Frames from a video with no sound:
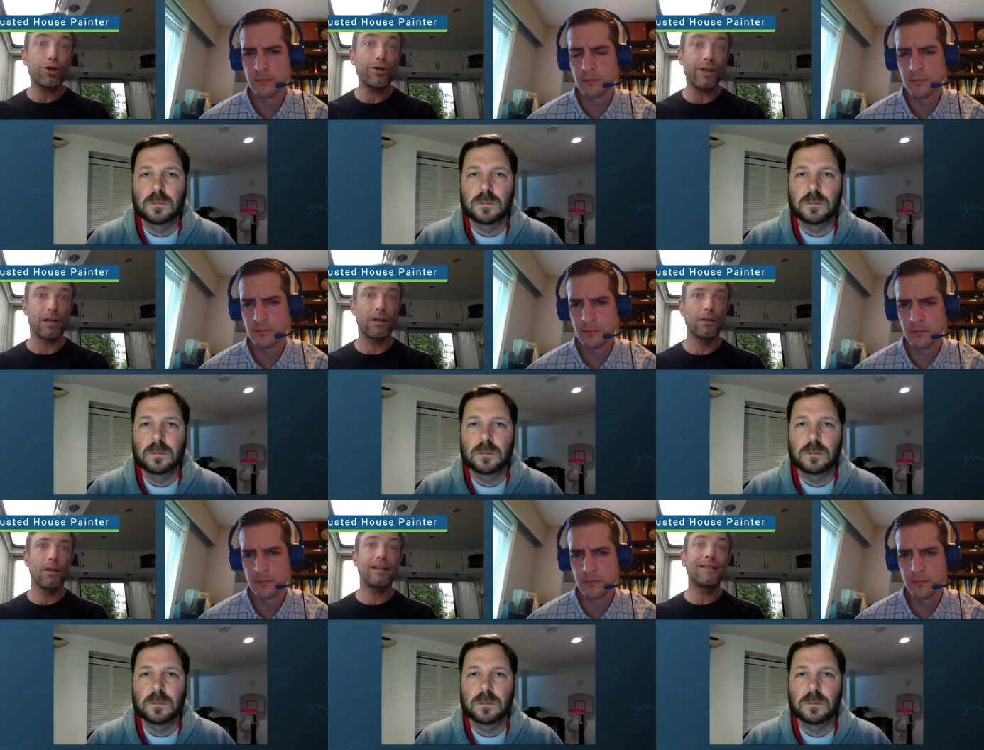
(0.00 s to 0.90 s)
Speaker 1: This is their
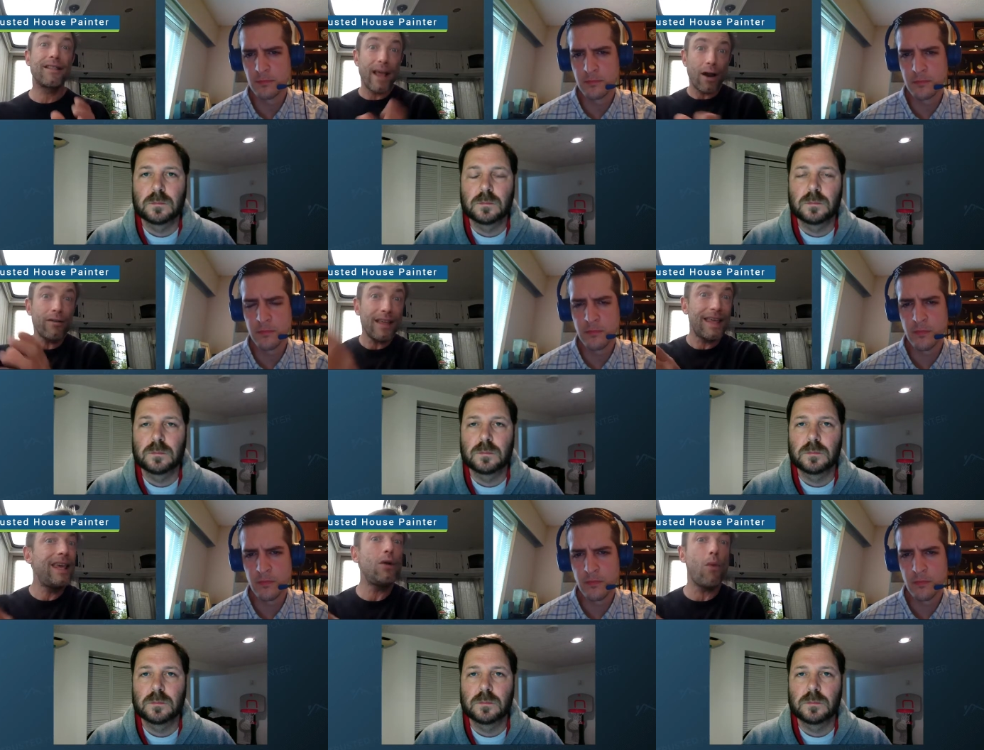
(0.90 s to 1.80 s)
journey. It's
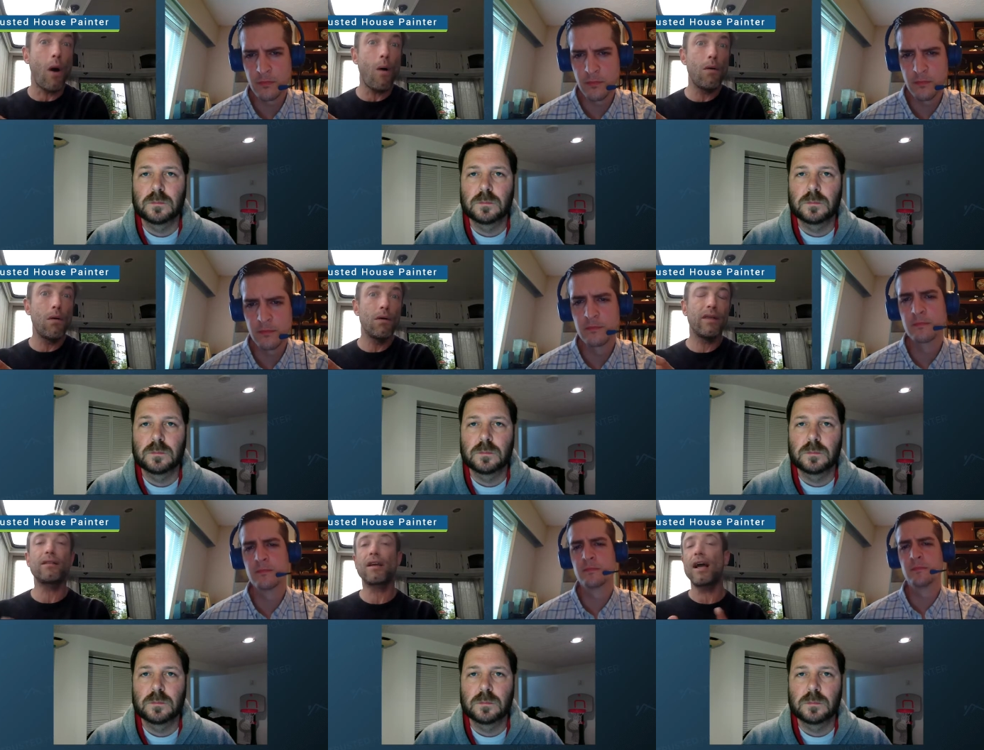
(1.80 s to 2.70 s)
they're the hero.
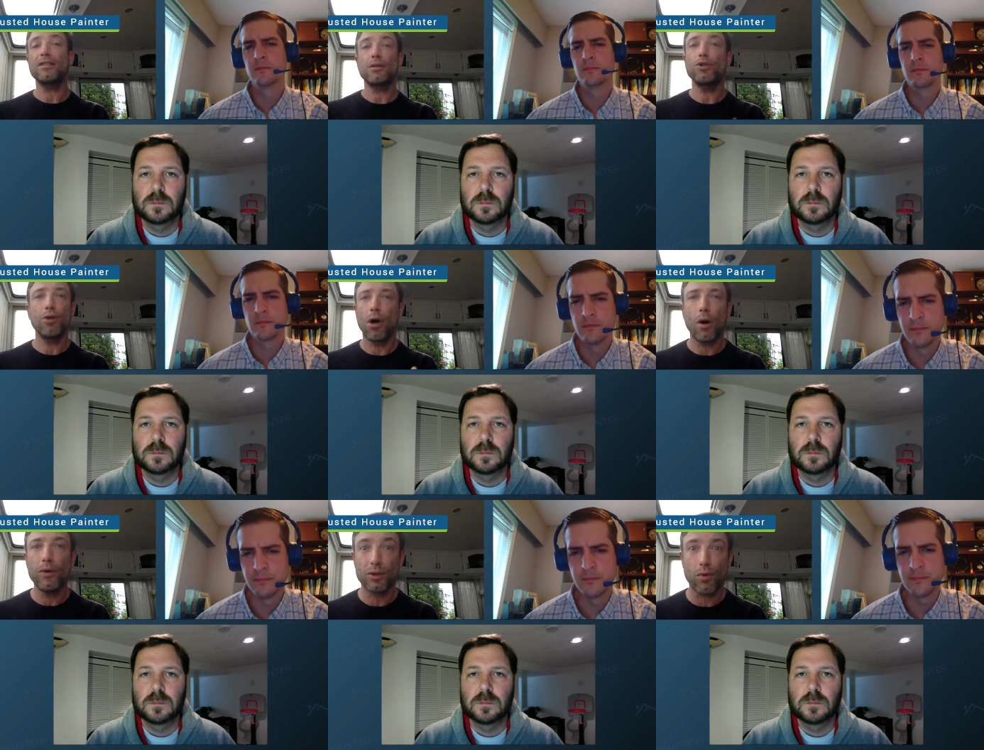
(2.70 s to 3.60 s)
The, the
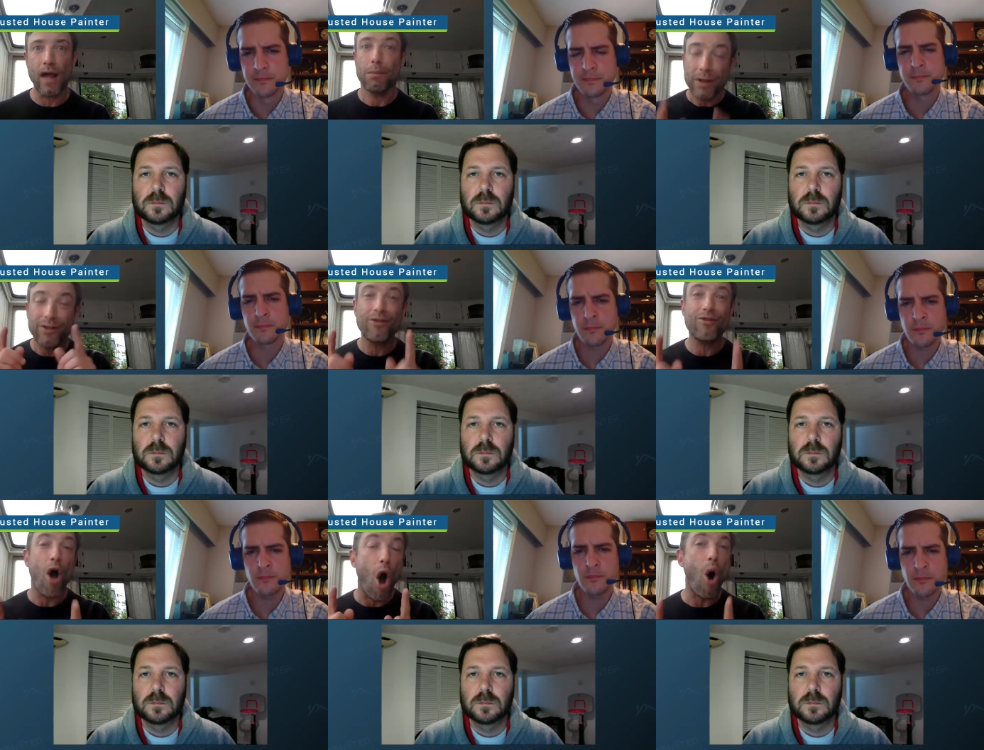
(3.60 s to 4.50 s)
customer's not always right,
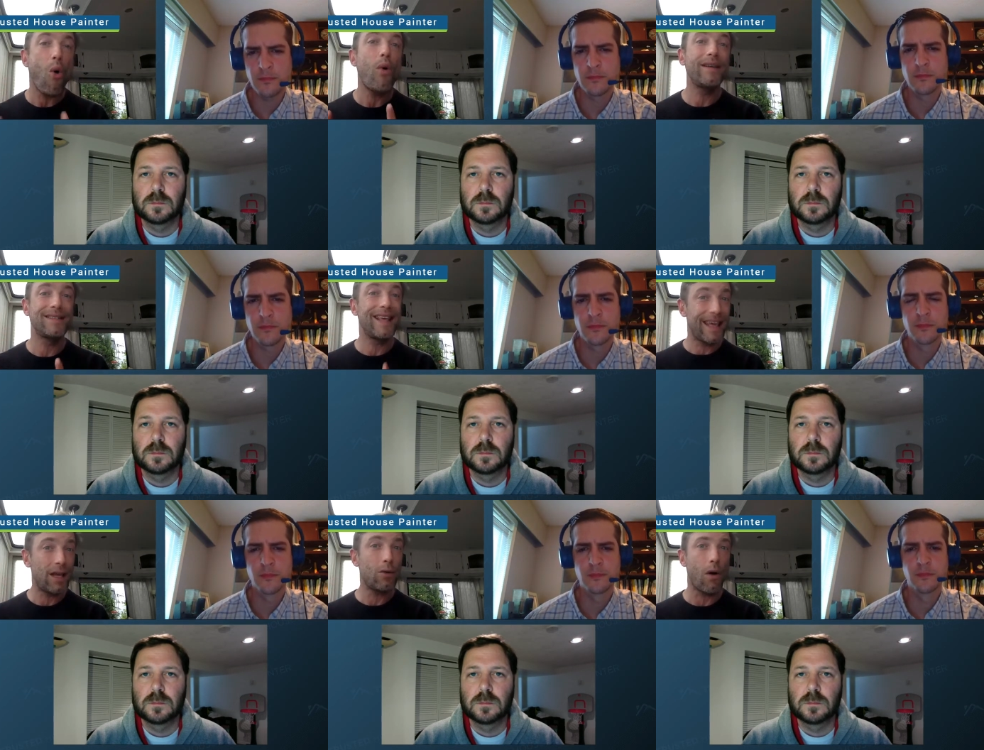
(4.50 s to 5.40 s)
but they're the, always
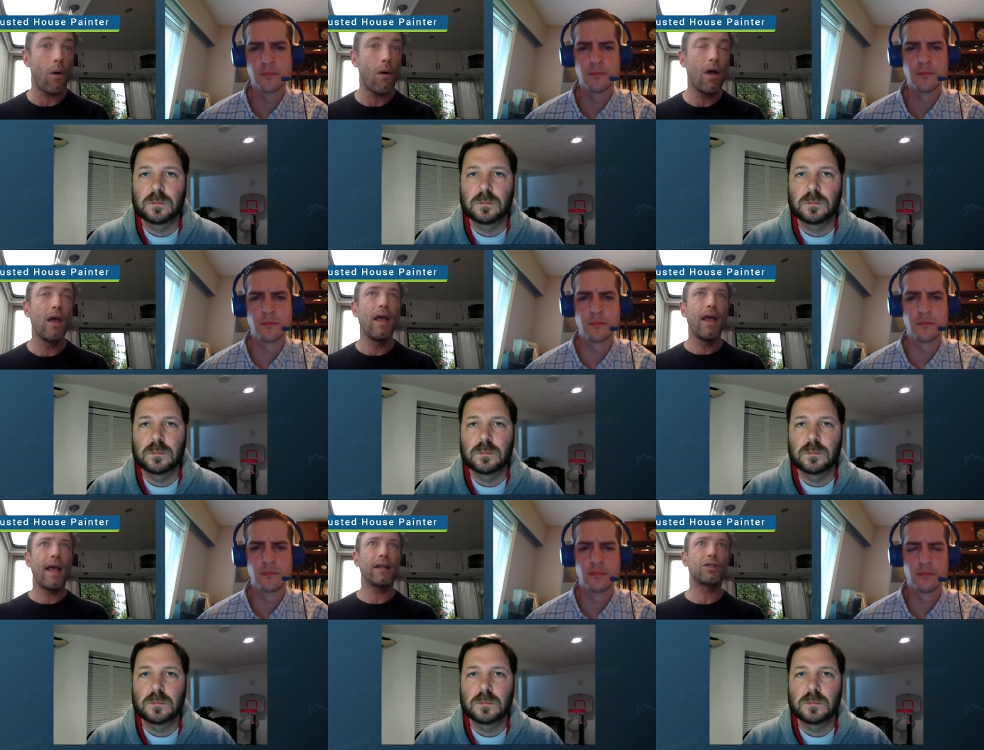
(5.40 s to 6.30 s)
the hero.
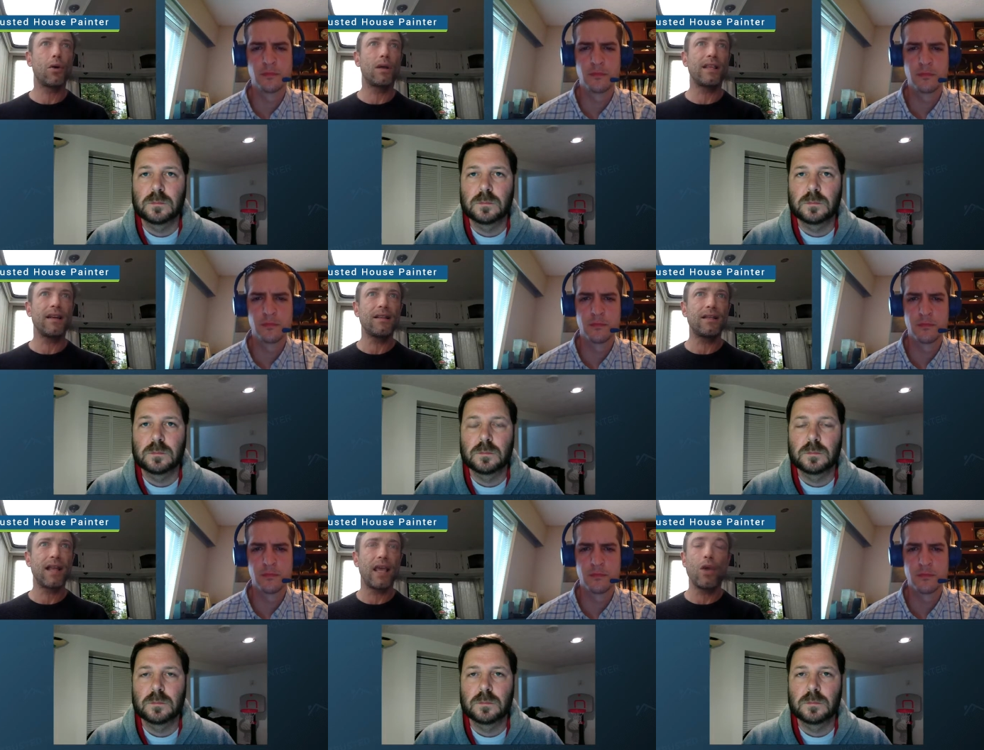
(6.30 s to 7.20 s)
And so, at the end of
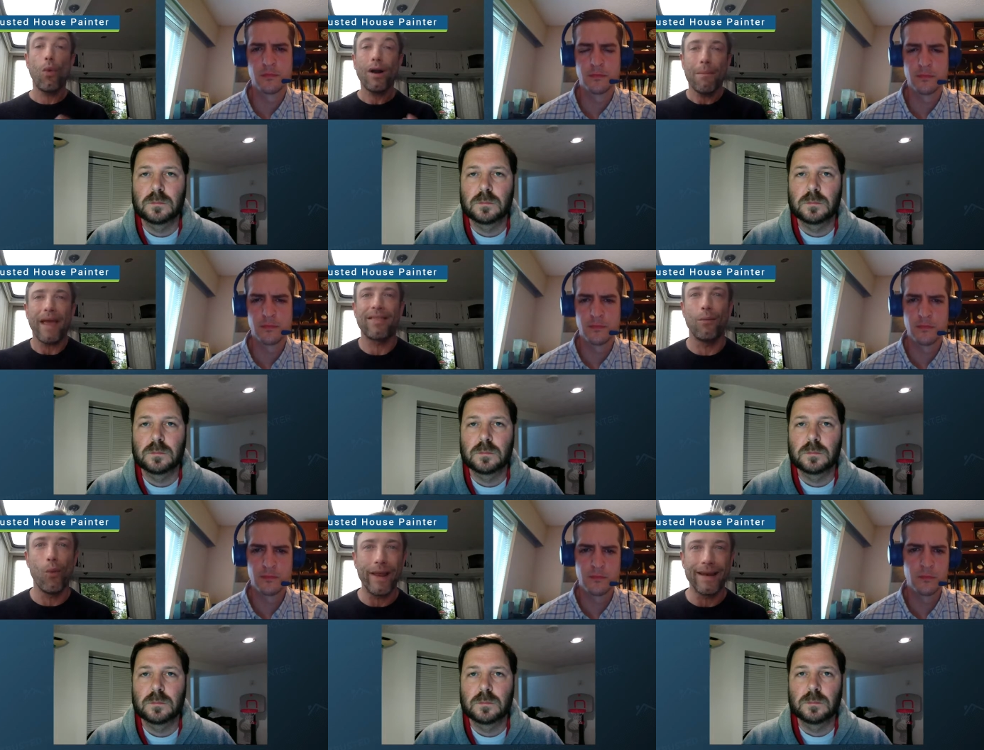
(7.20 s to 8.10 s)
the day, you want to make
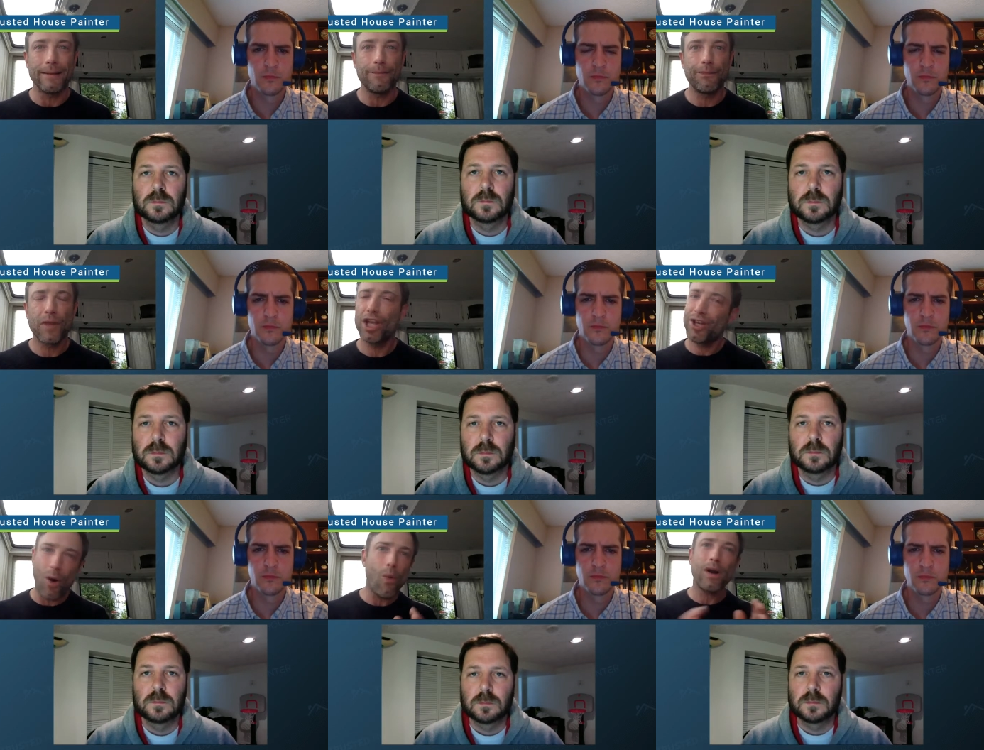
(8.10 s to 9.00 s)
them win. You
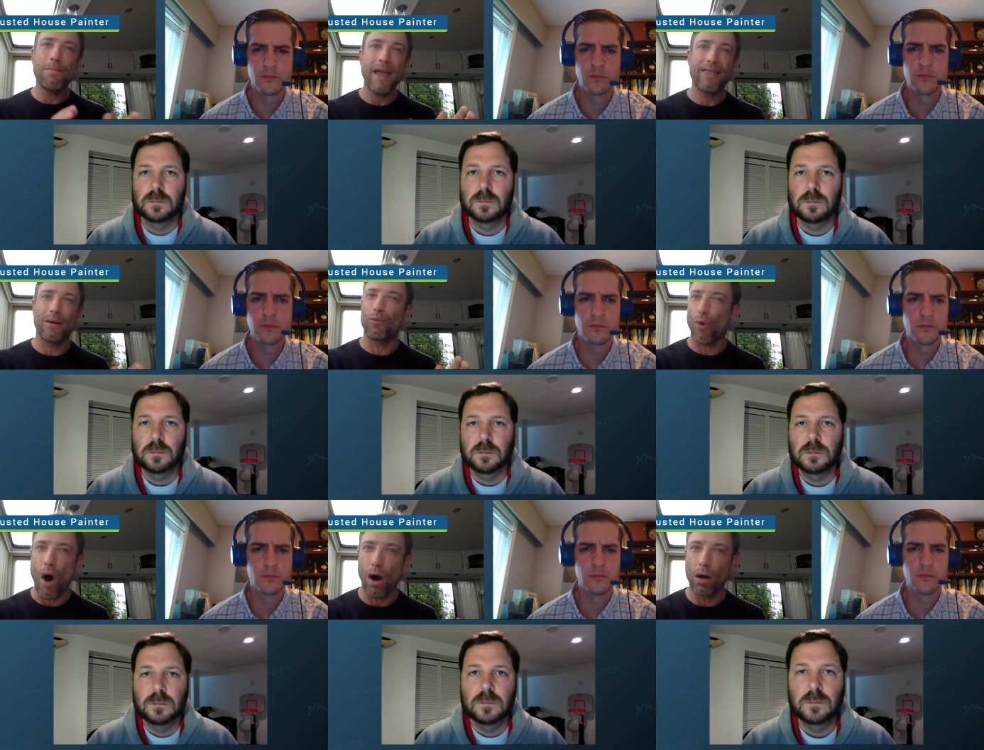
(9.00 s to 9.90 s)
don't want to make them
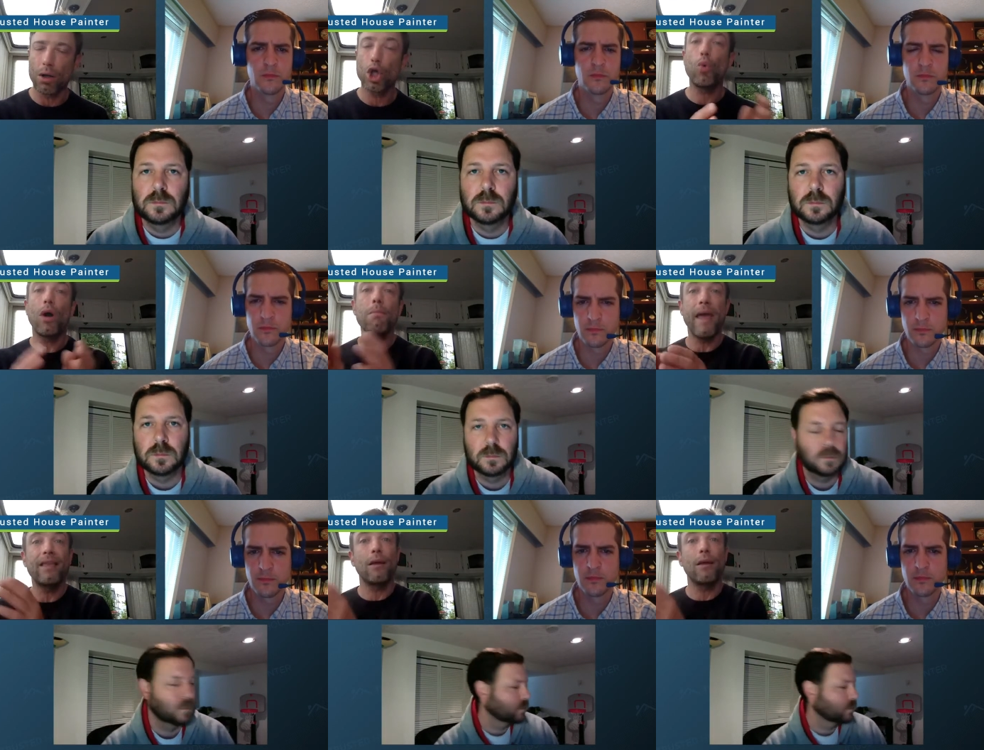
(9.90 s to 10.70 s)
wrong. You want to make them